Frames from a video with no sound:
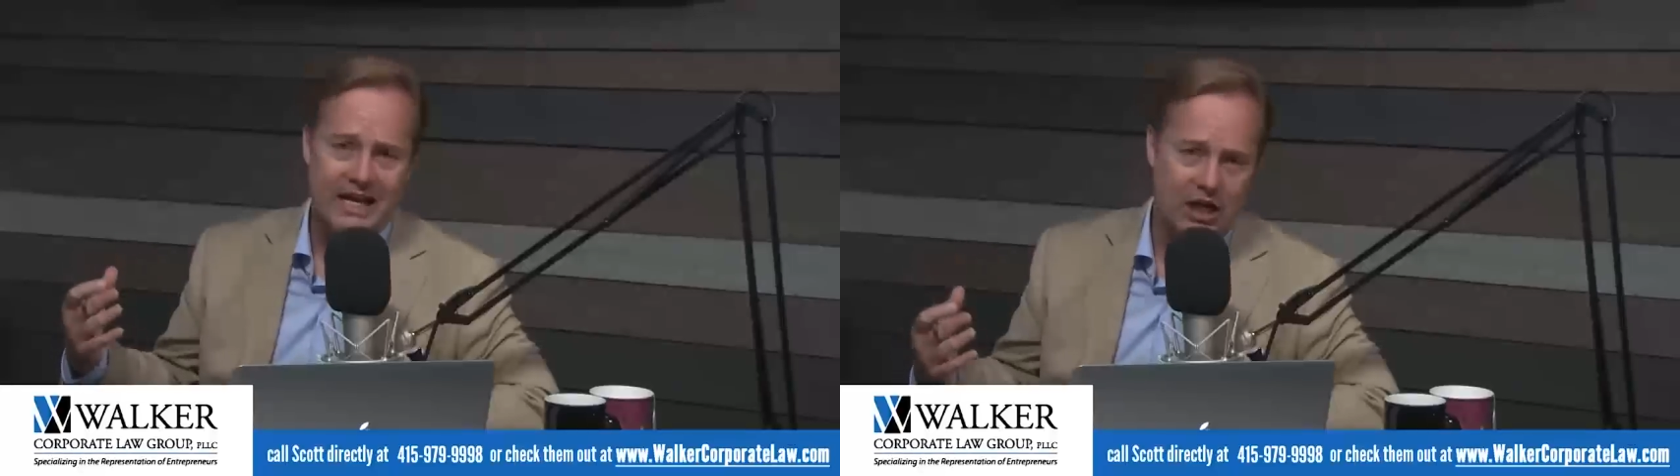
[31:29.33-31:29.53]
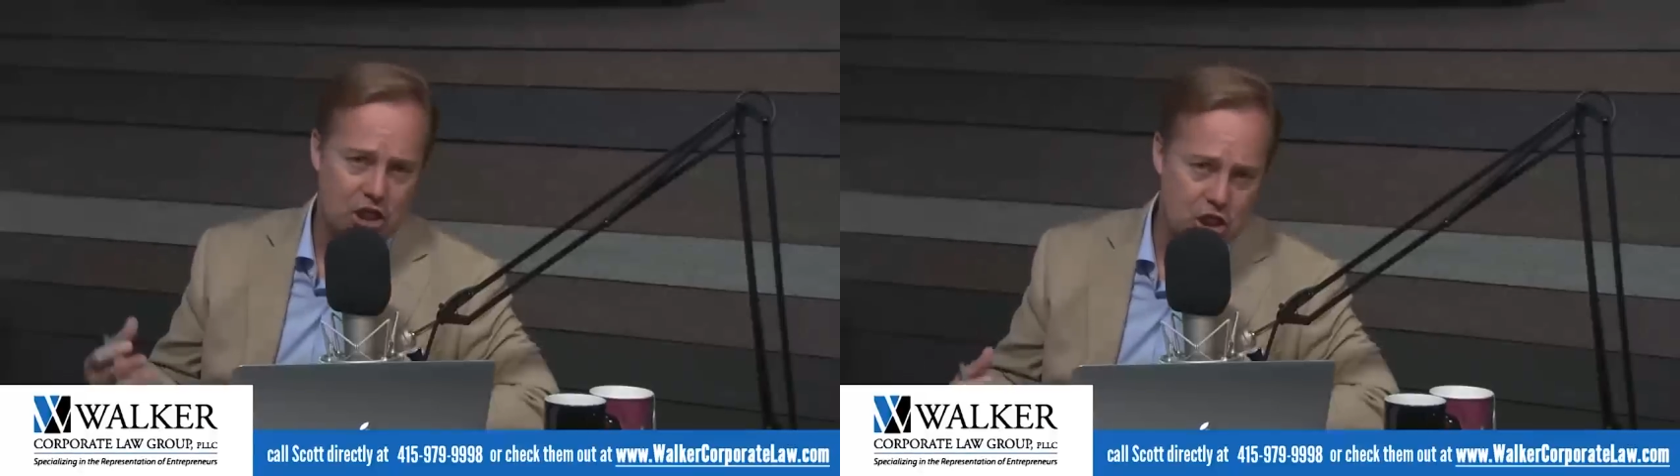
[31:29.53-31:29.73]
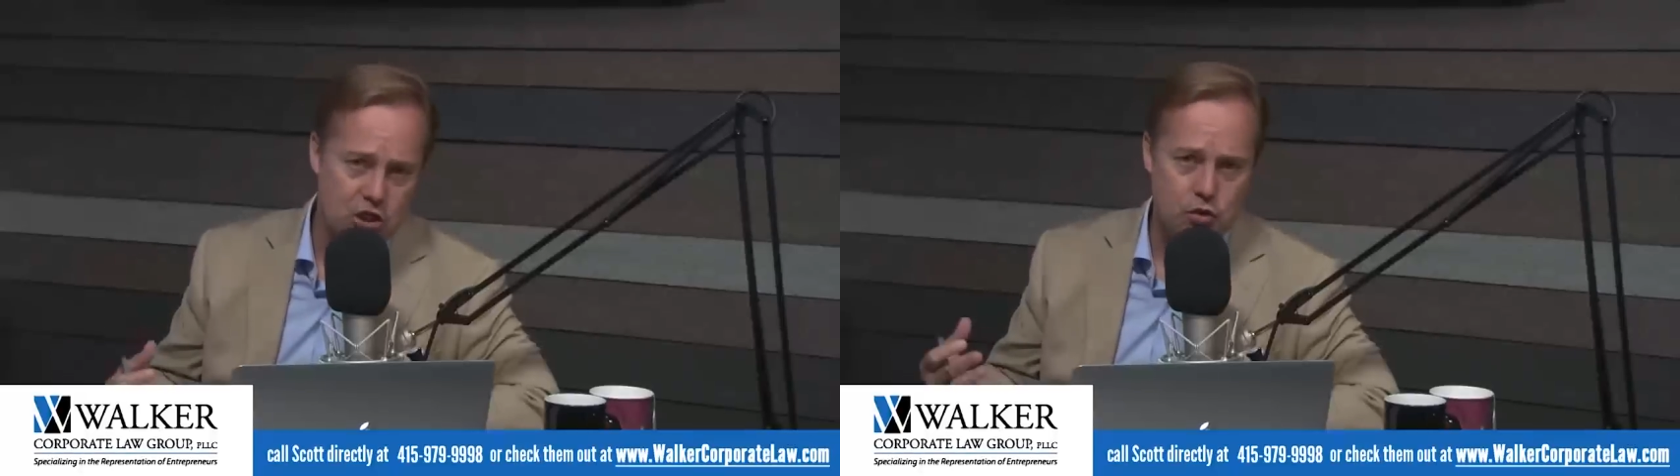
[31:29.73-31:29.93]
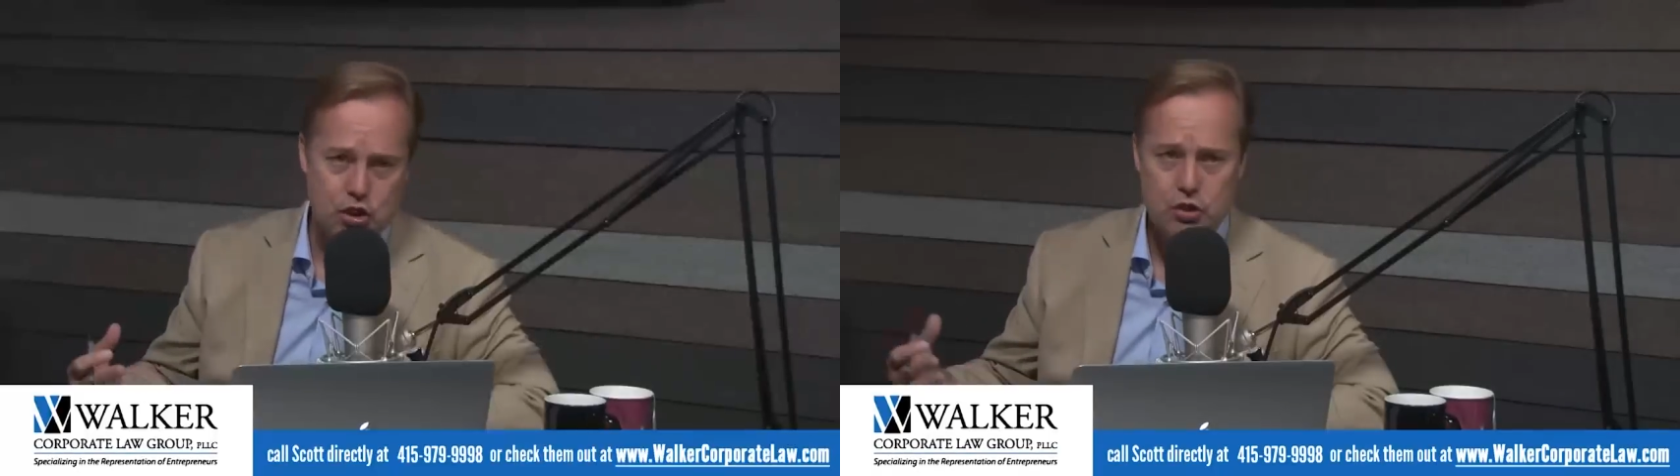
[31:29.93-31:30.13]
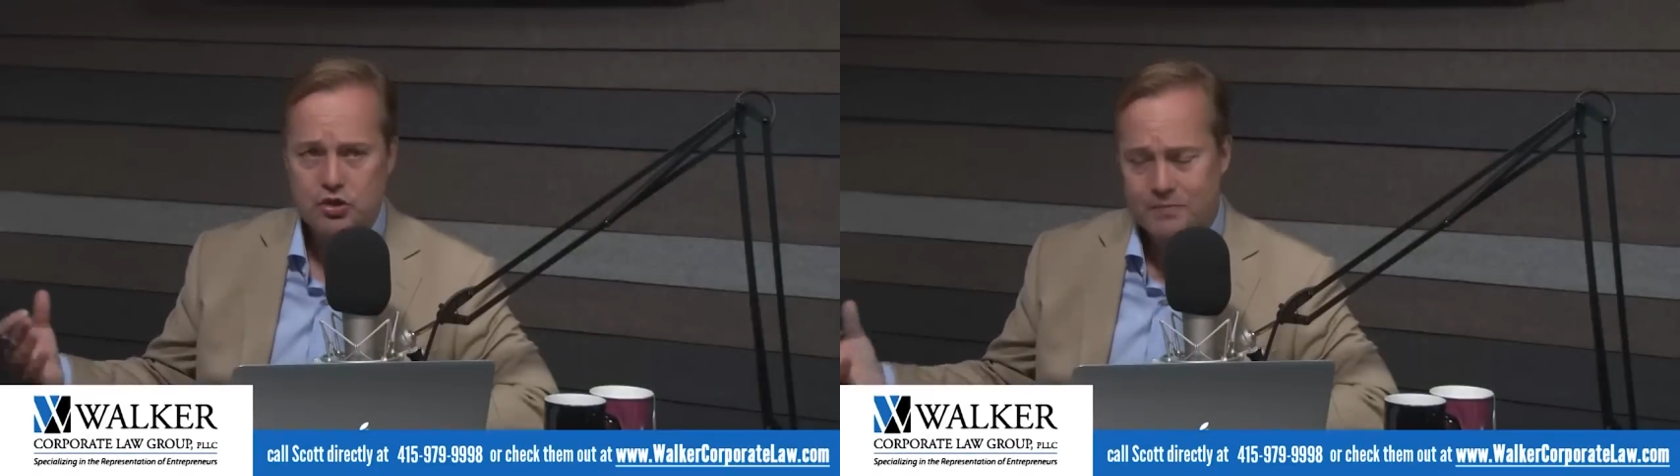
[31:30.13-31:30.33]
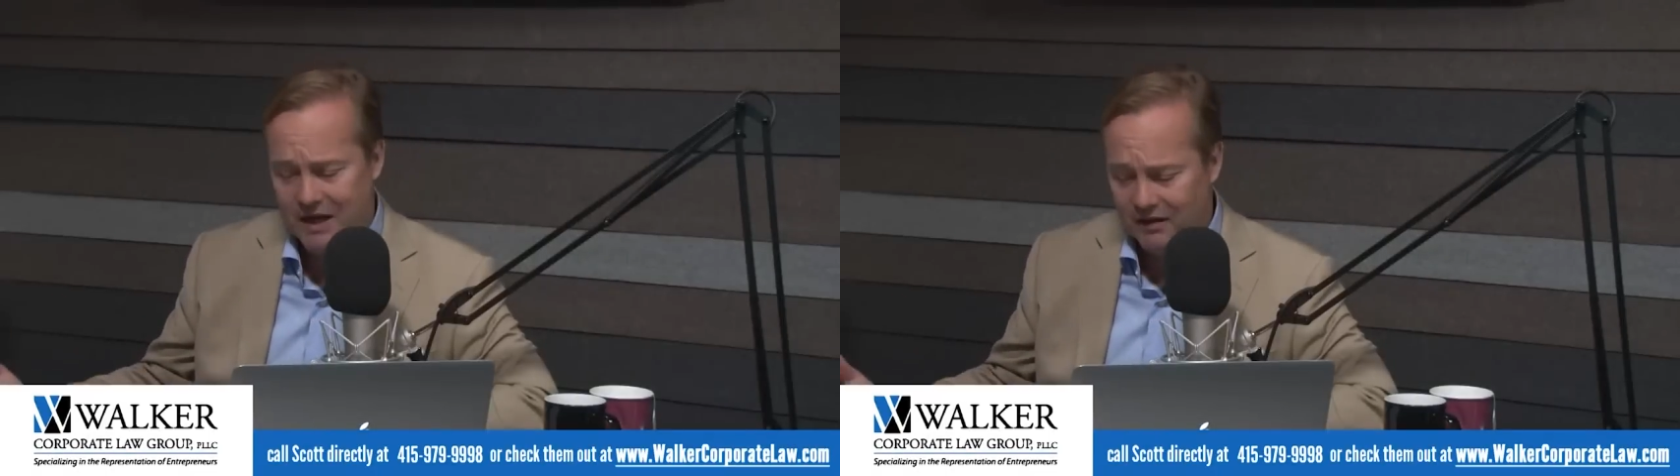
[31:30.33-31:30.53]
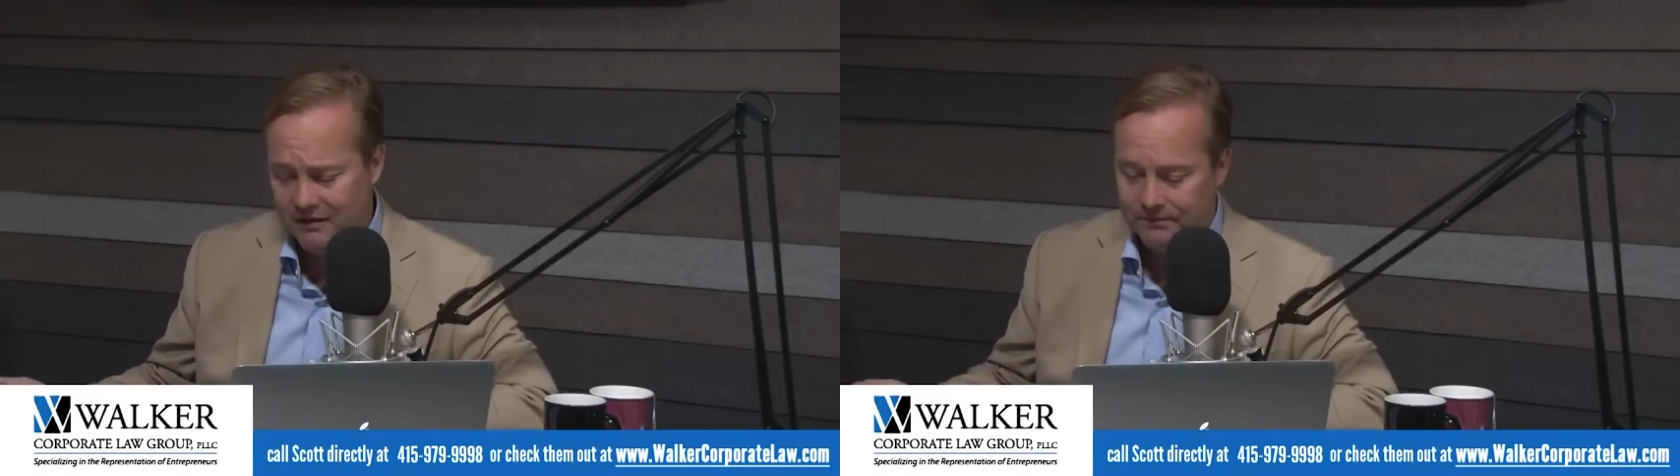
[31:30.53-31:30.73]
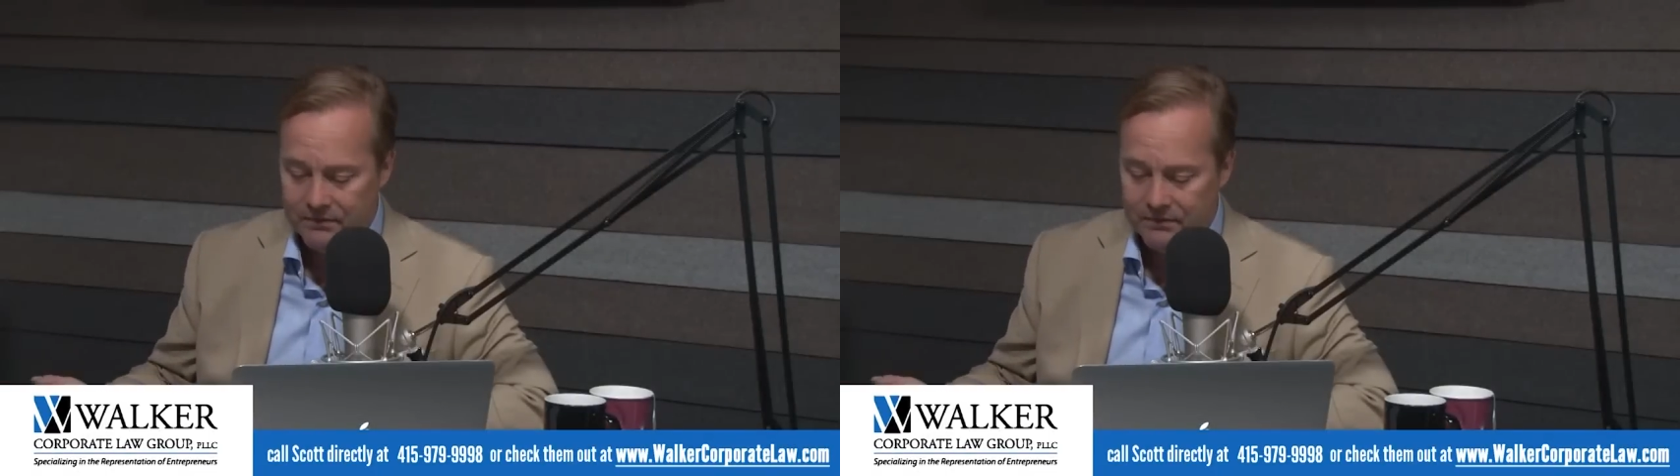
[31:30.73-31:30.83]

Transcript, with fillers: get a huge, huge bill